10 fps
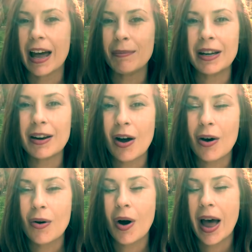Let me
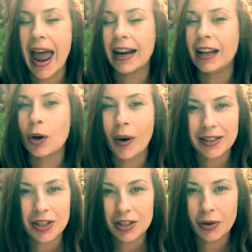know any
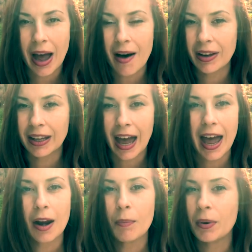questions you have.
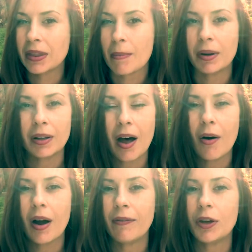Again, put them
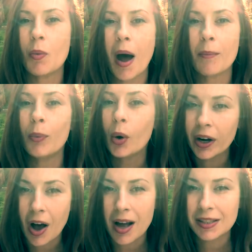below. If you want
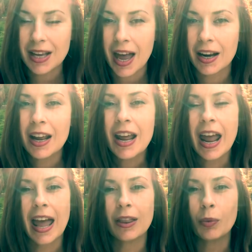more content
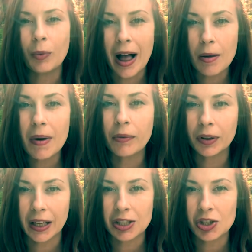in the realm of
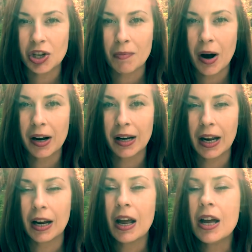relationship
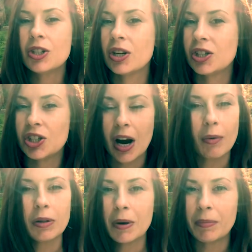marketing, just
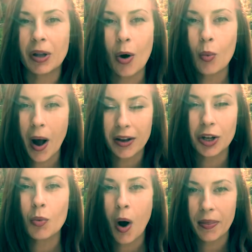share with me below what
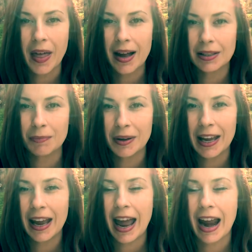you want that to
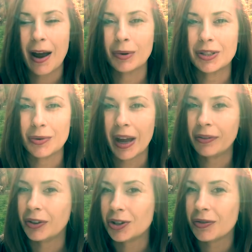be, and I will do
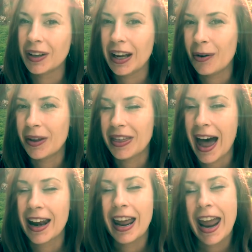a future video with
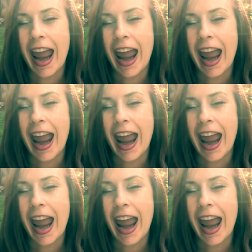that.